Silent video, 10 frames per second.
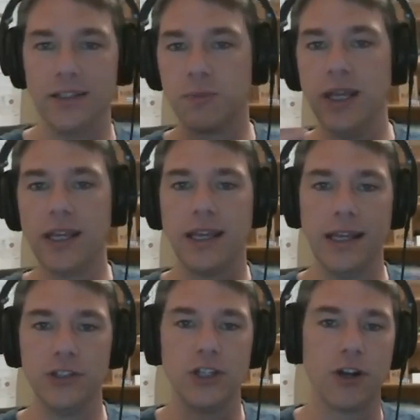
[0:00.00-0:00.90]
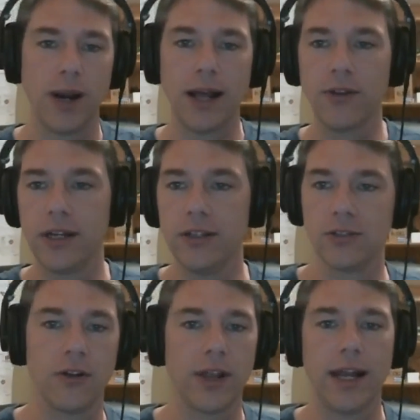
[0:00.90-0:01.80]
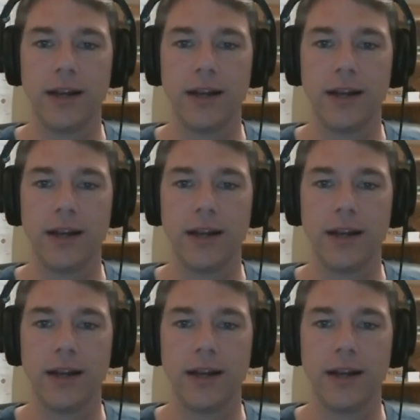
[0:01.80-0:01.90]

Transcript: speak in generalities and all that.